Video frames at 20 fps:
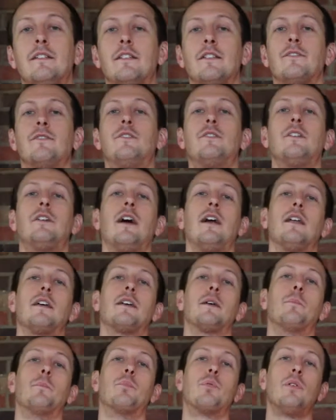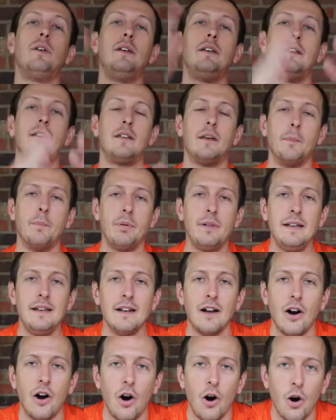to kind of
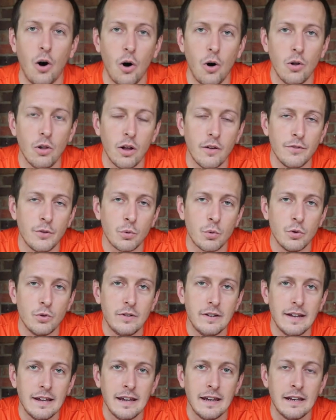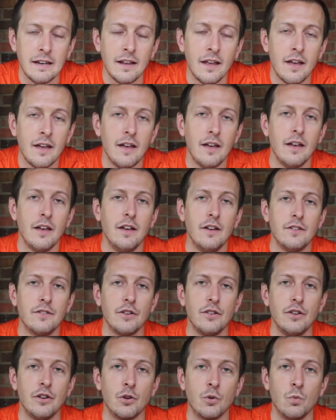complete all of the routine so
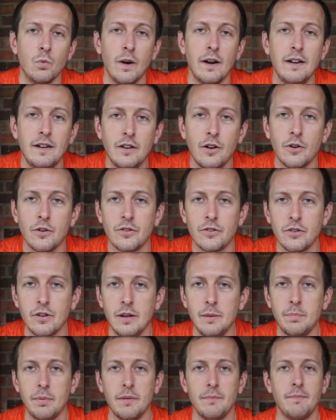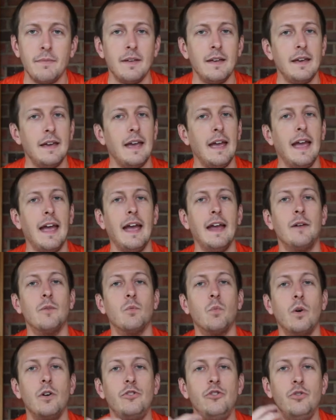that you're ready to go to sleep.
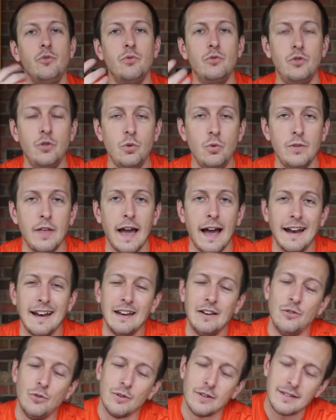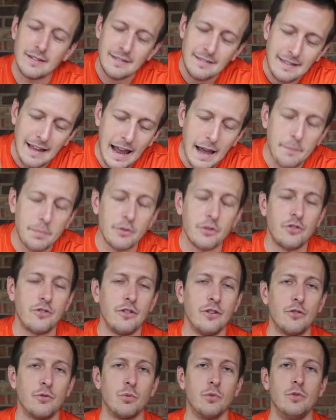And once you do that and you establish
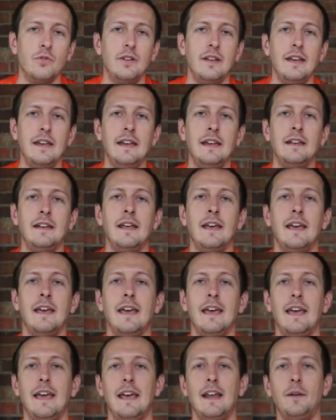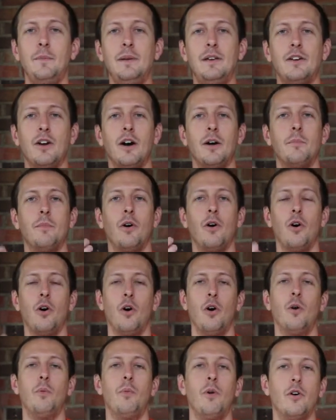this routine, it'll become
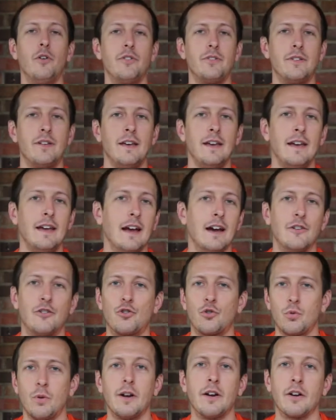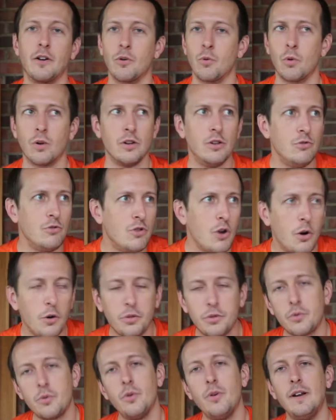almost a trigger where you go
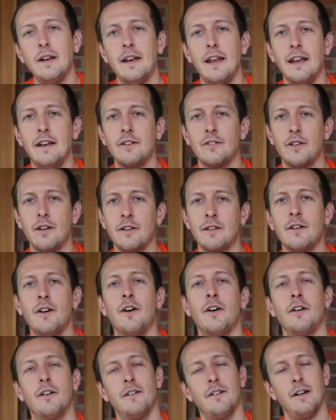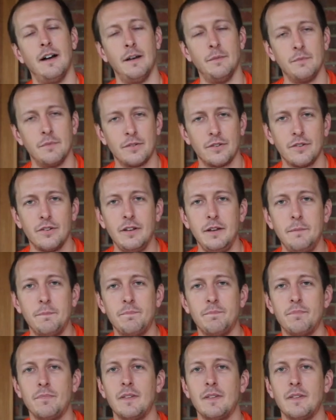through it and you're like, oh, I'm asleep.